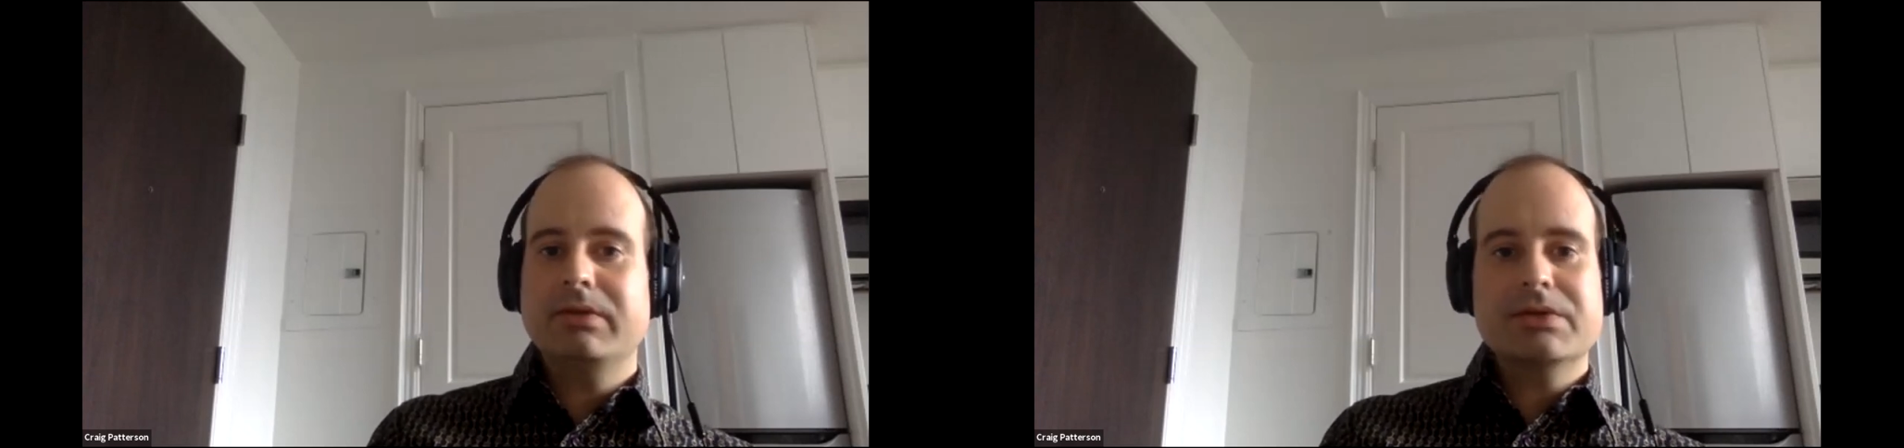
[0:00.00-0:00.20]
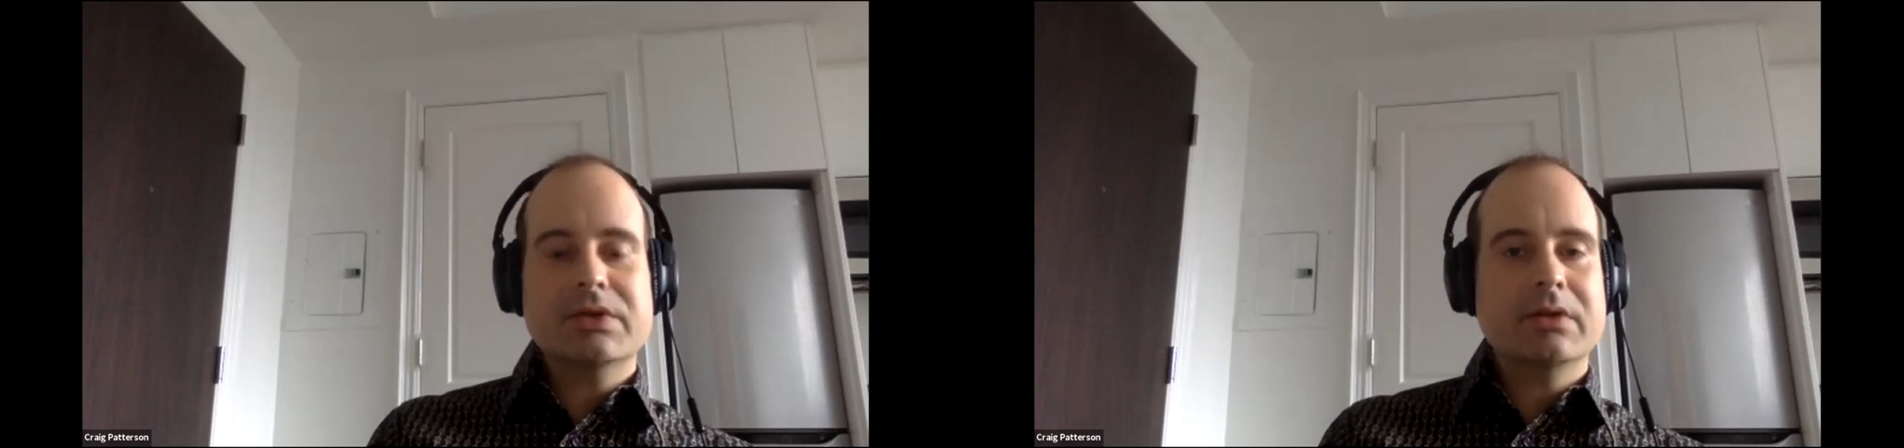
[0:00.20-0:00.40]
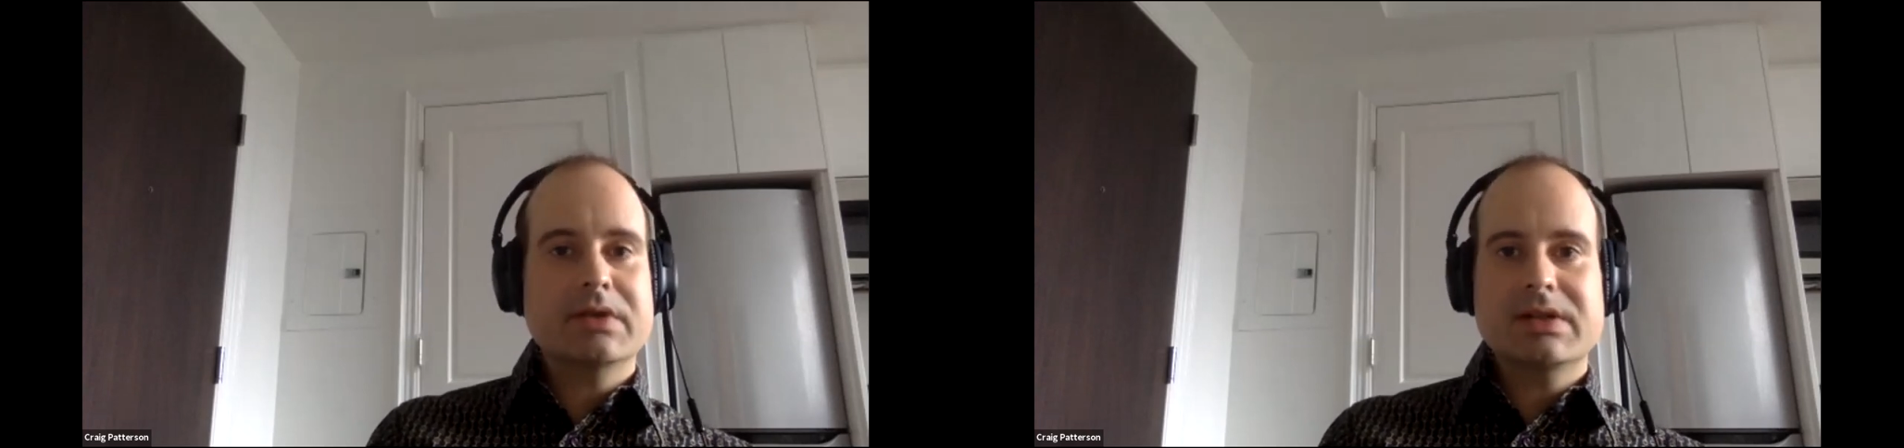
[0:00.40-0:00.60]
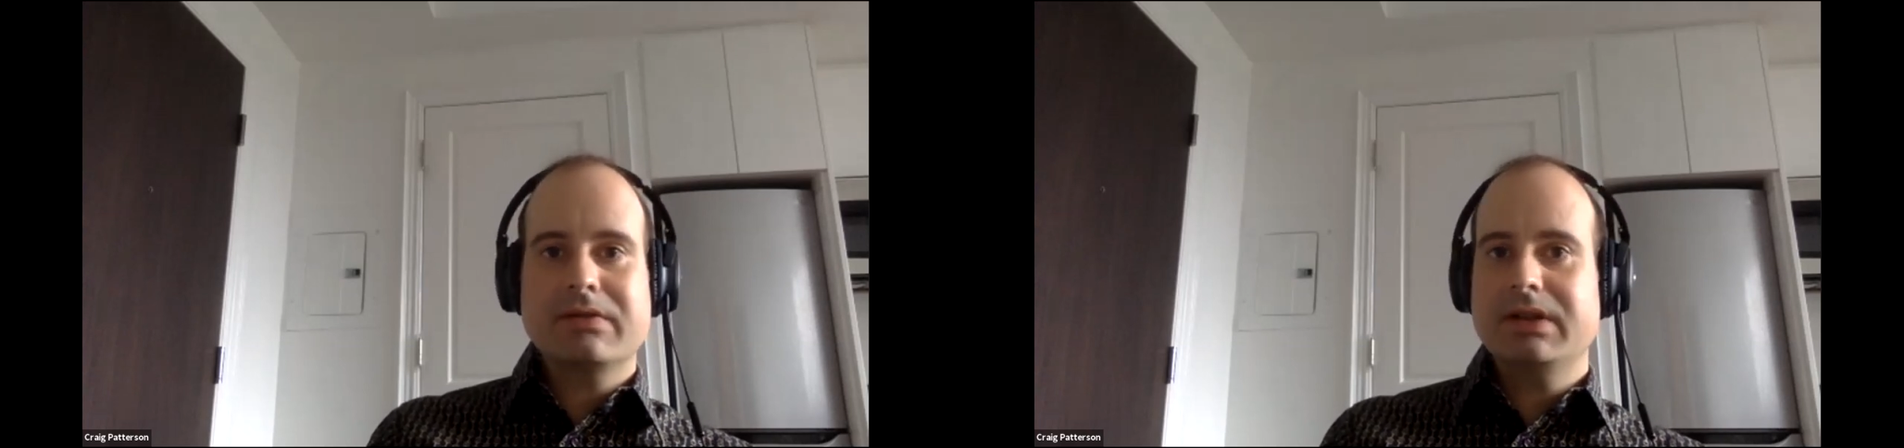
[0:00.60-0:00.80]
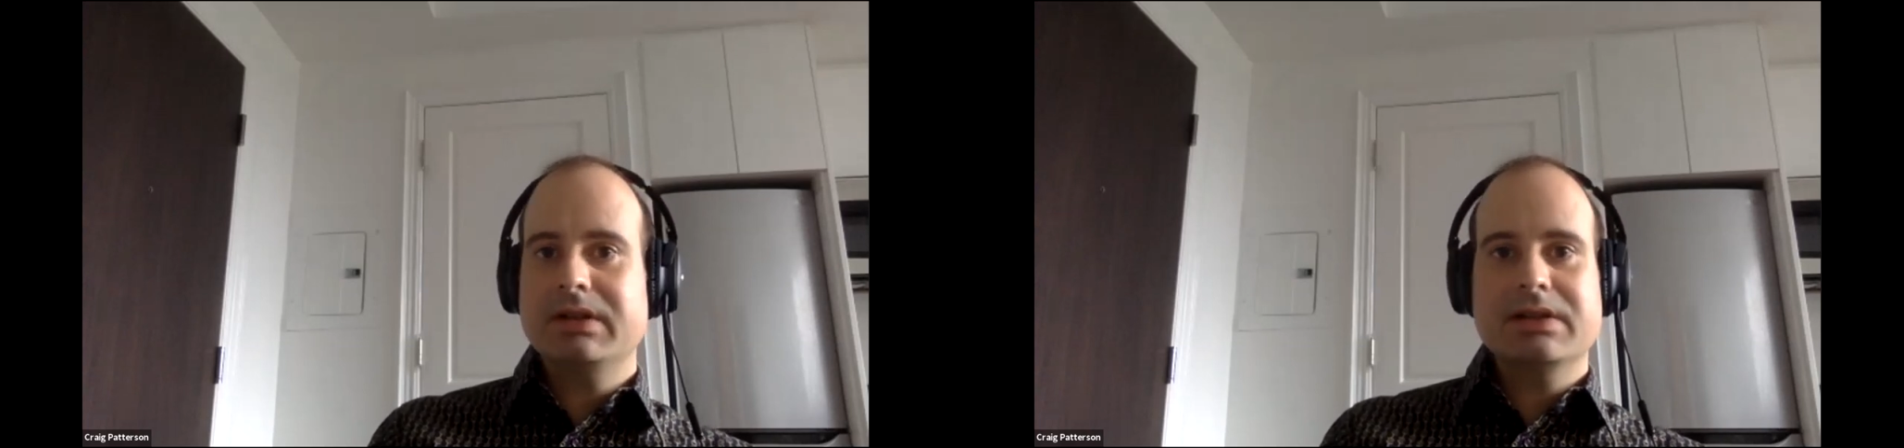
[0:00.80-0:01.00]
food service
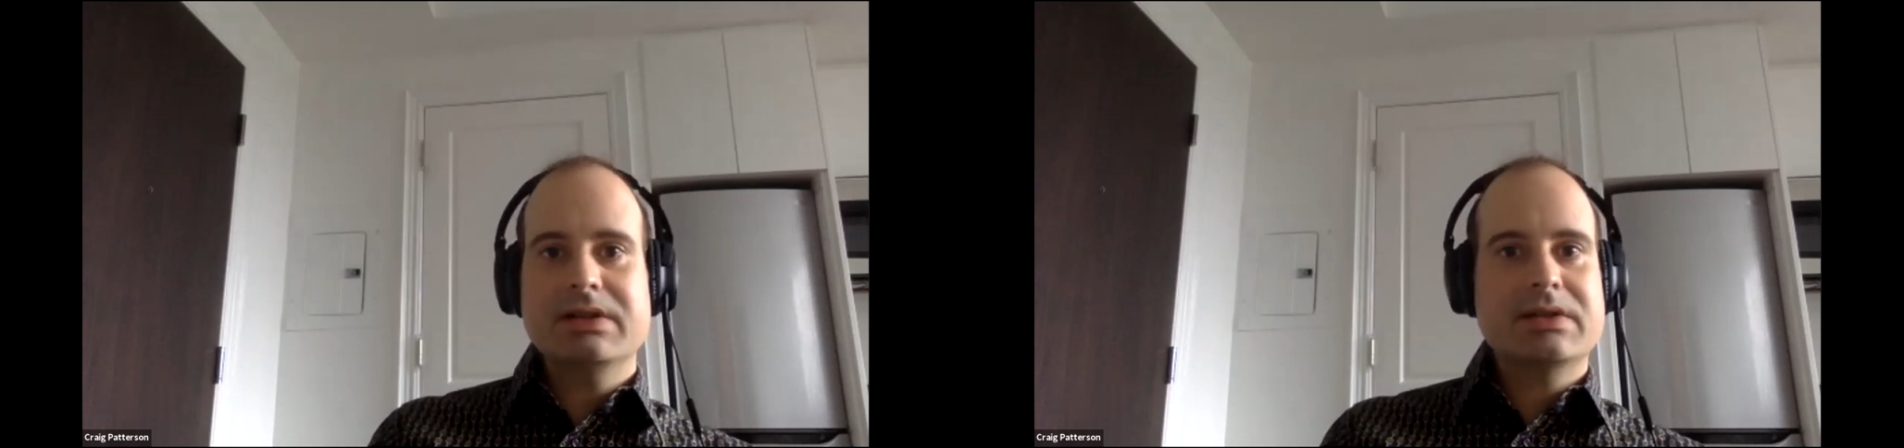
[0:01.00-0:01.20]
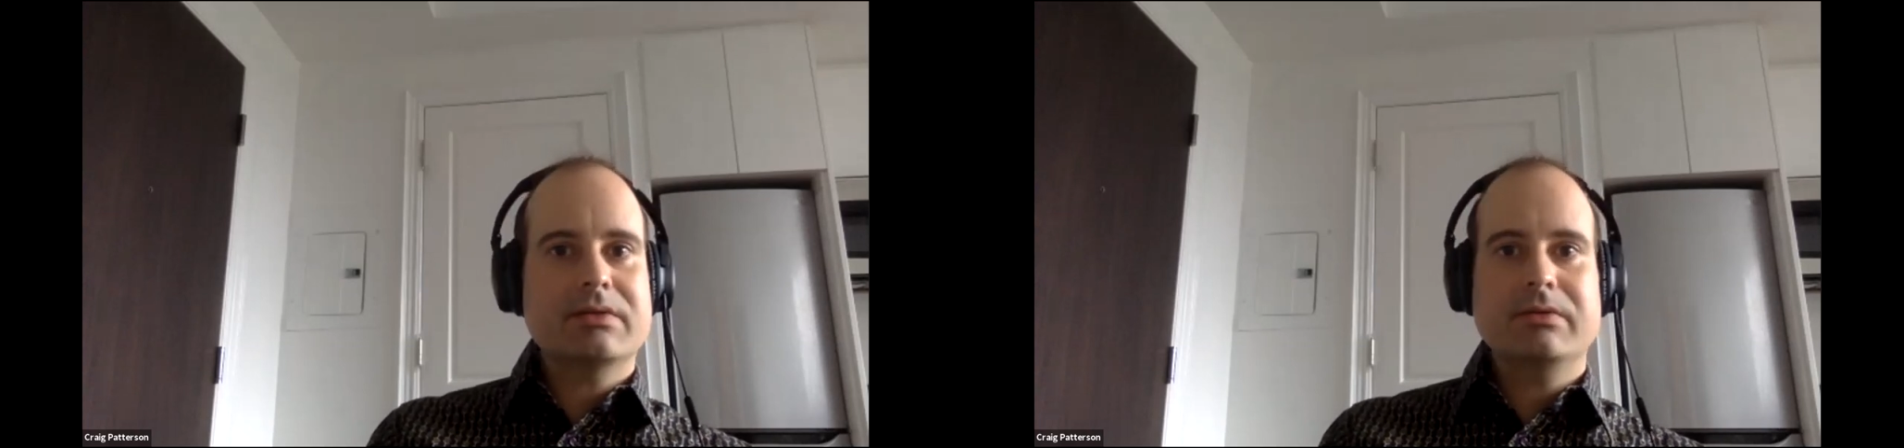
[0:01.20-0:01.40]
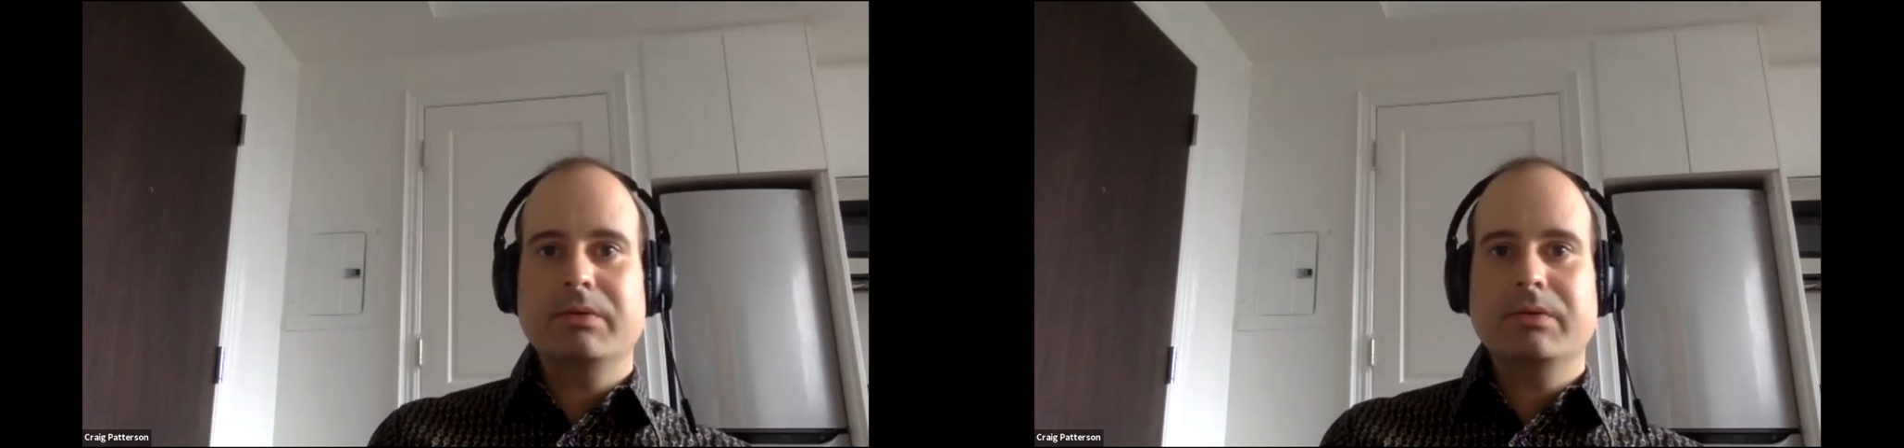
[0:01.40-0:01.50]
fitness